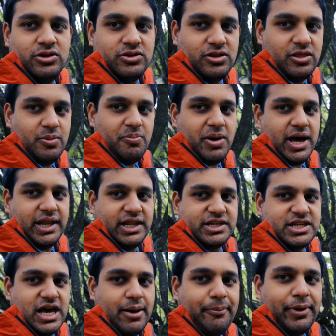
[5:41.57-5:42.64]
to the
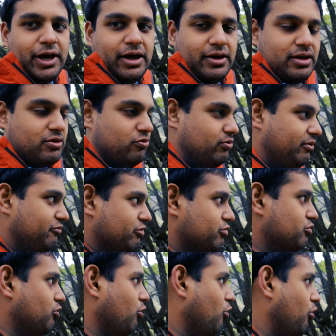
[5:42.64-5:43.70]
Matatapa River
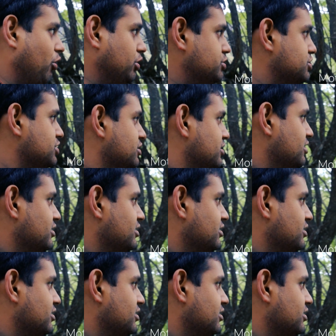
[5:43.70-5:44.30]
Gorge,